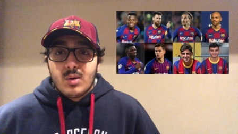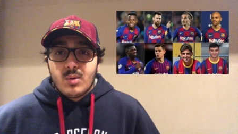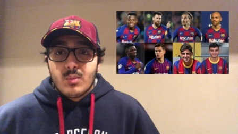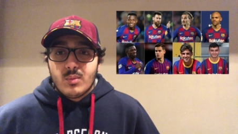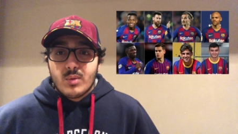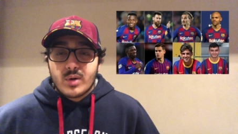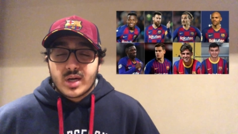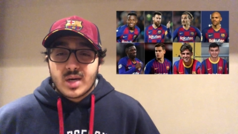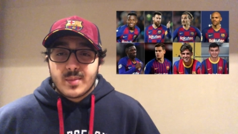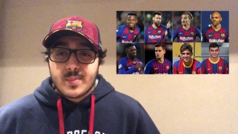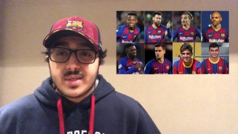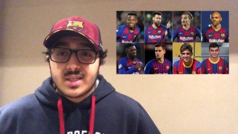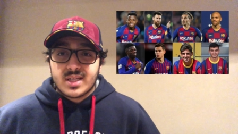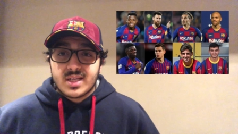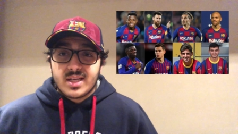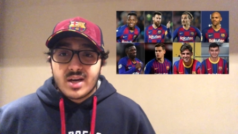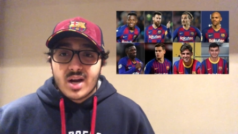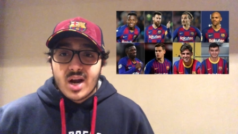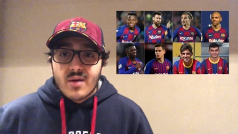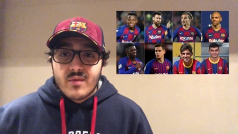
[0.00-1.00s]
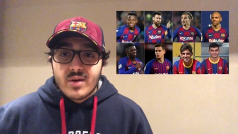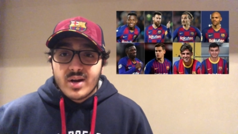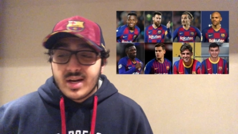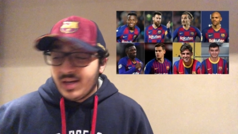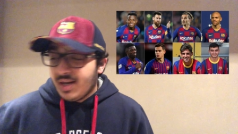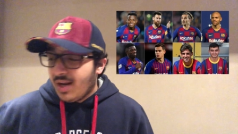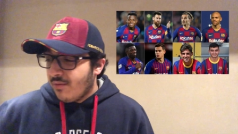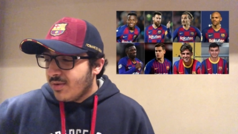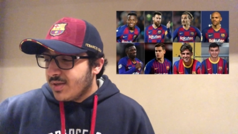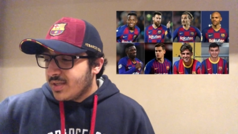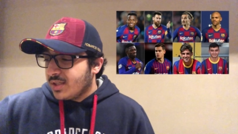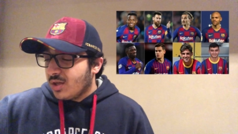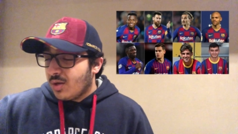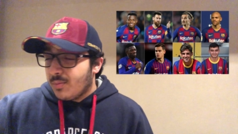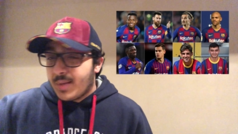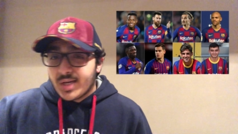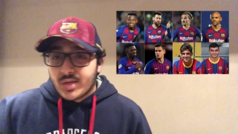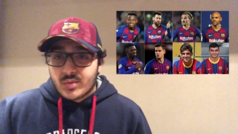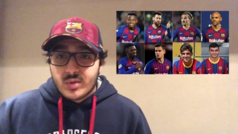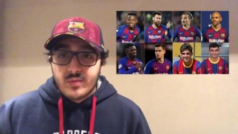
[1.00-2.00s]
we're going to be sitting here in every single
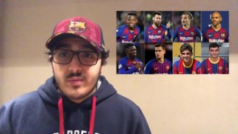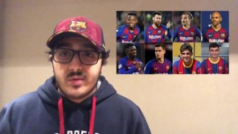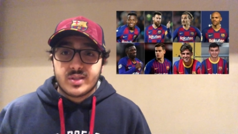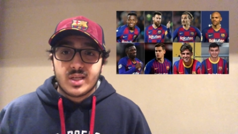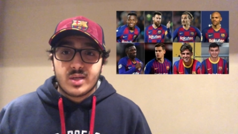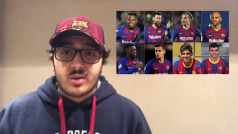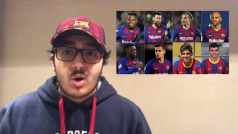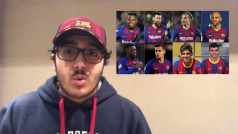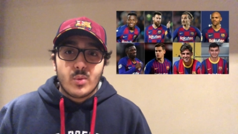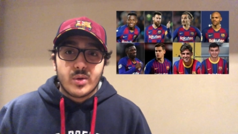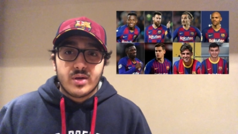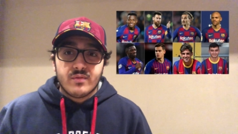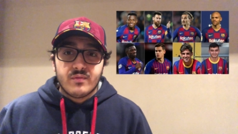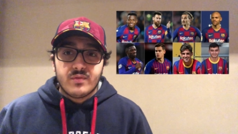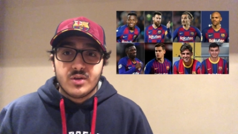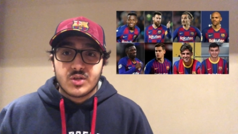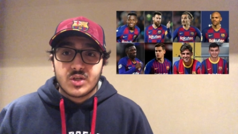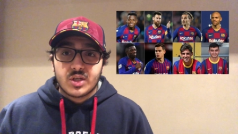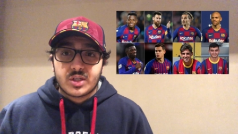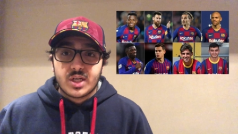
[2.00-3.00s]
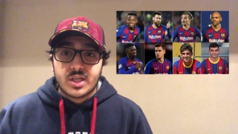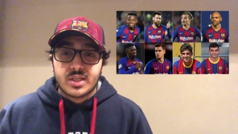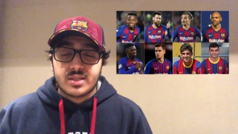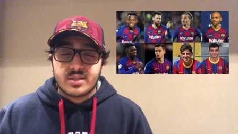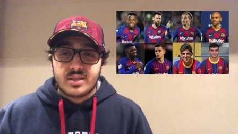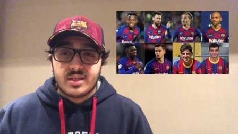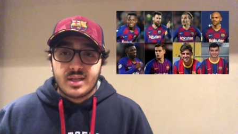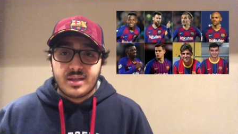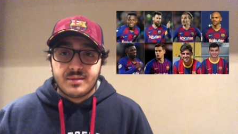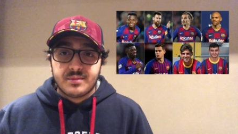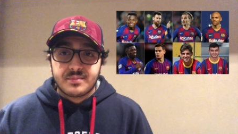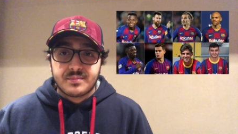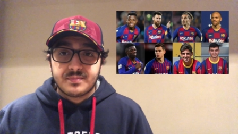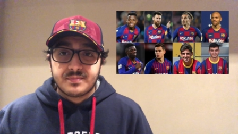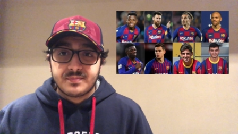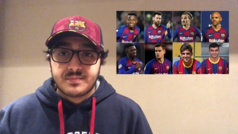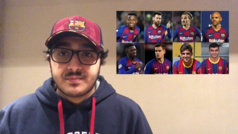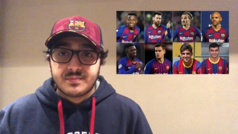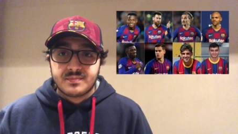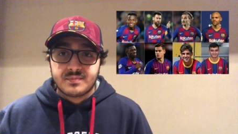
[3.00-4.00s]
match review saying, oh, we didn't finish our chances today.
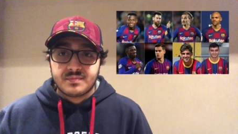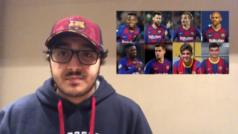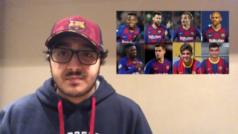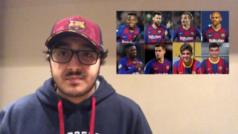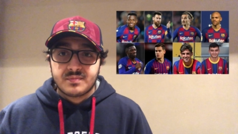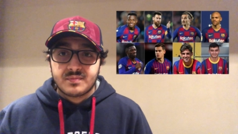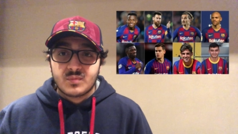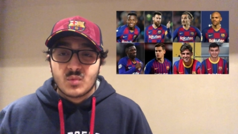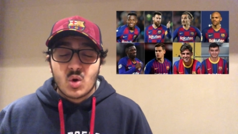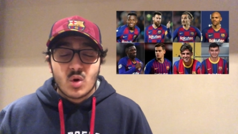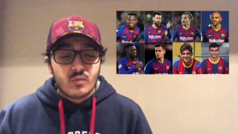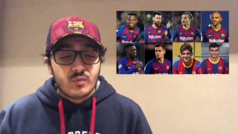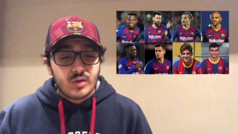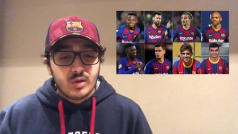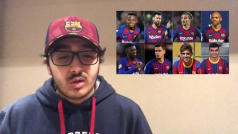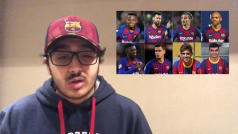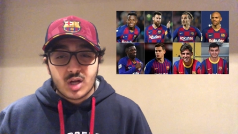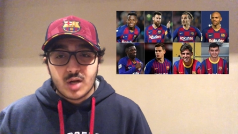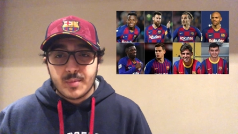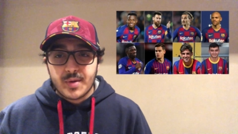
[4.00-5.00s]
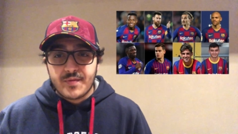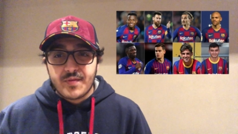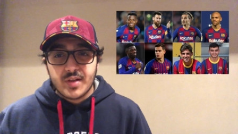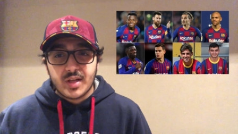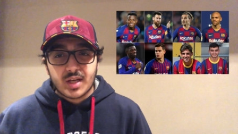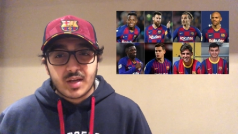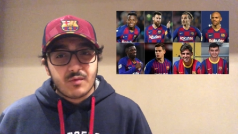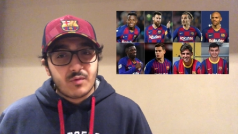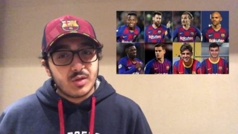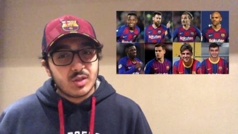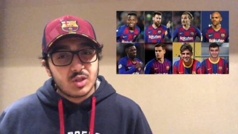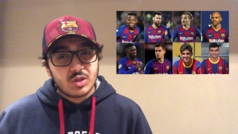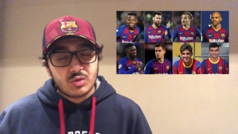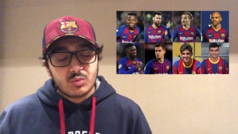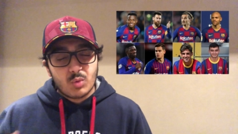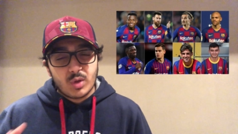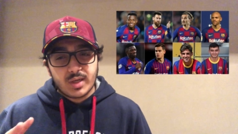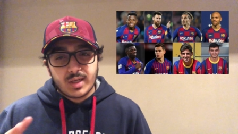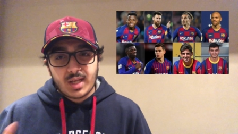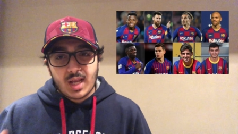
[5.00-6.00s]
Hopefully it'll come. I feel like if we just
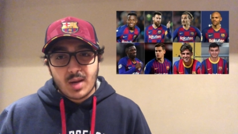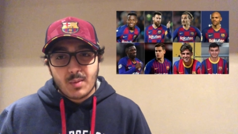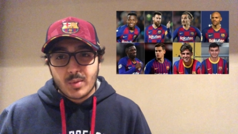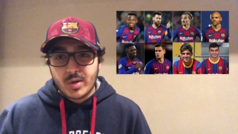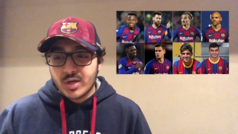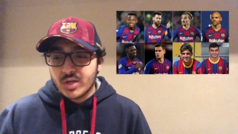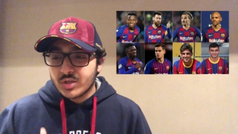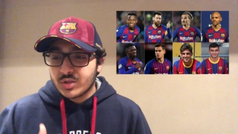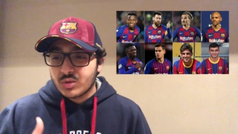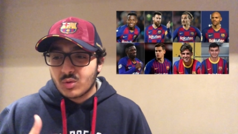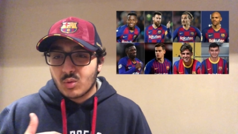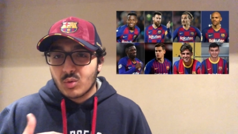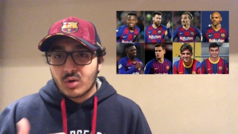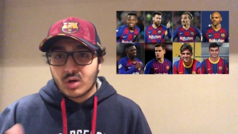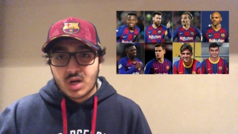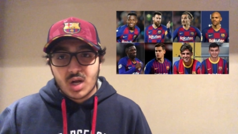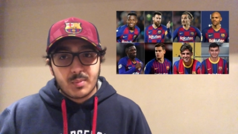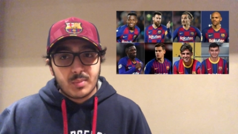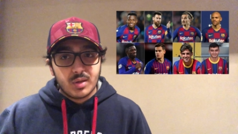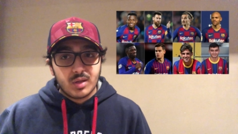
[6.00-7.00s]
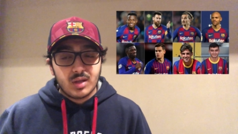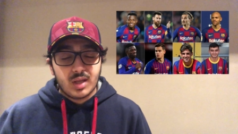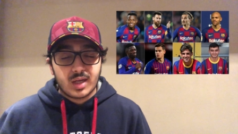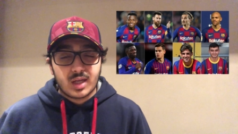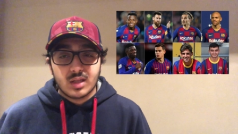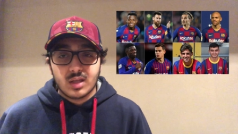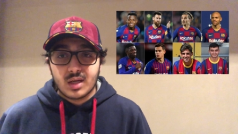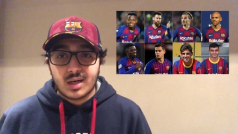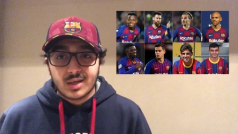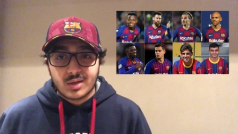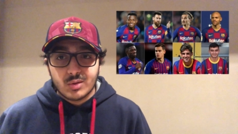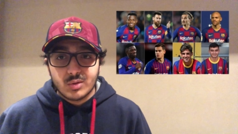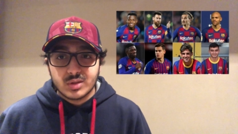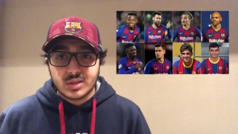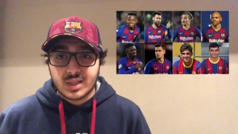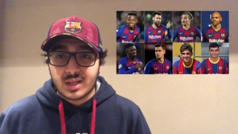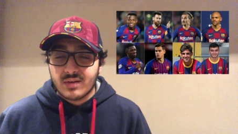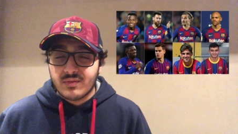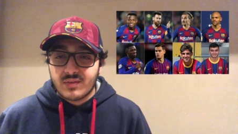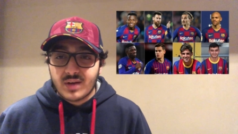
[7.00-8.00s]
one game, we just score a lot of goals,
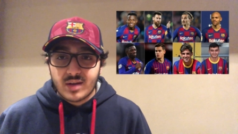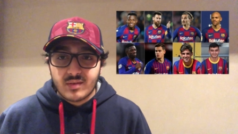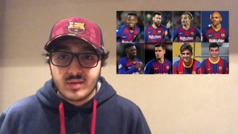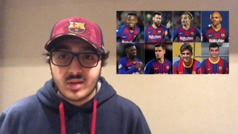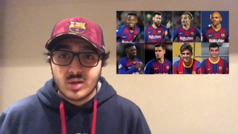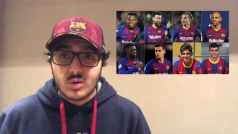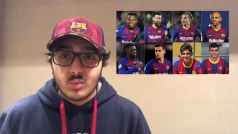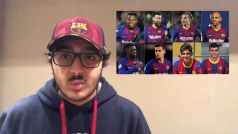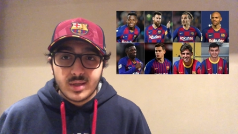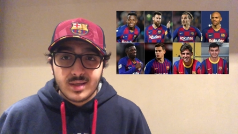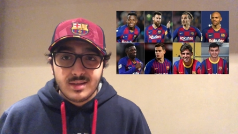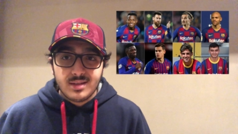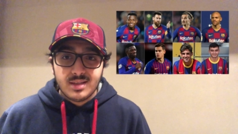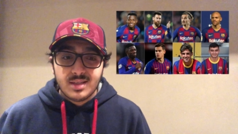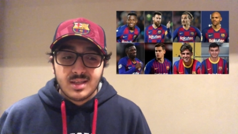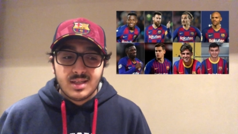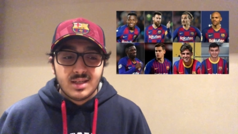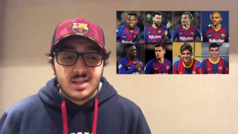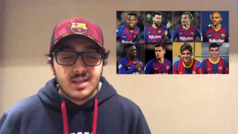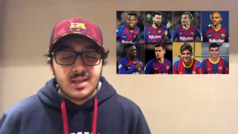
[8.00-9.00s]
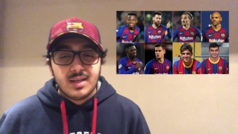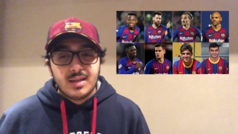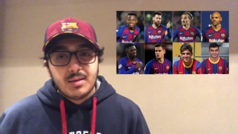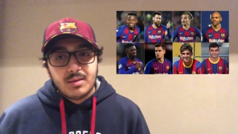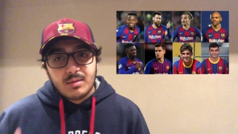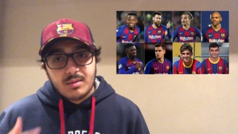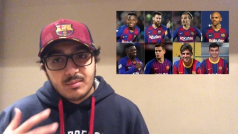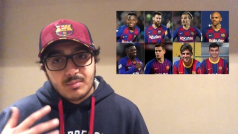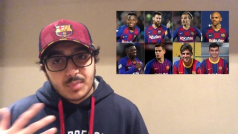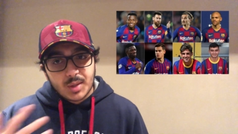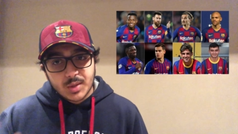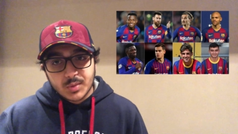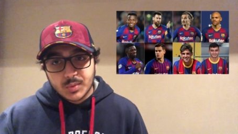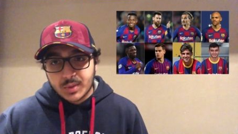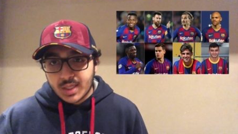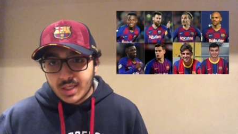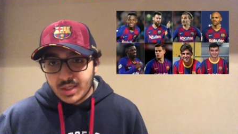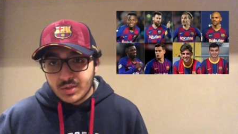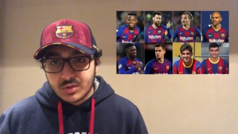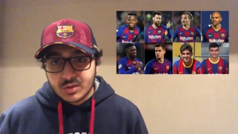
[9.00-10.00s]
like a 5-0 win. Players will
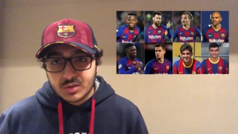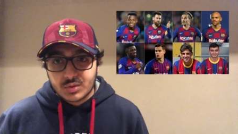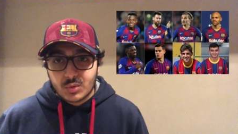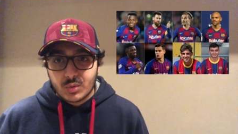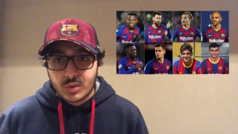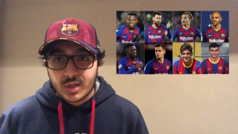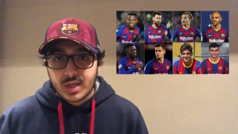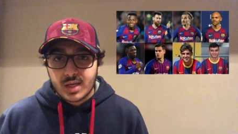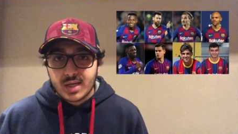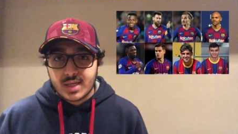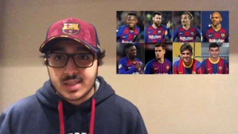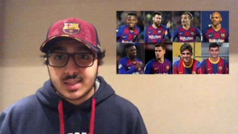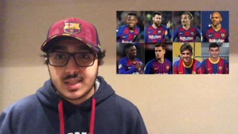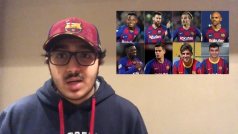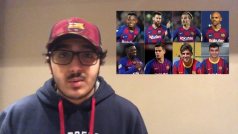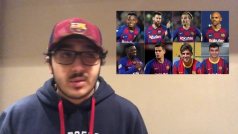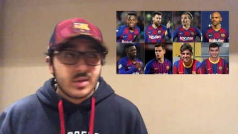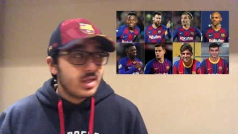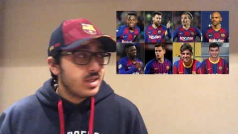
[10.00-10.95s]
get used to scoring again. Because now when they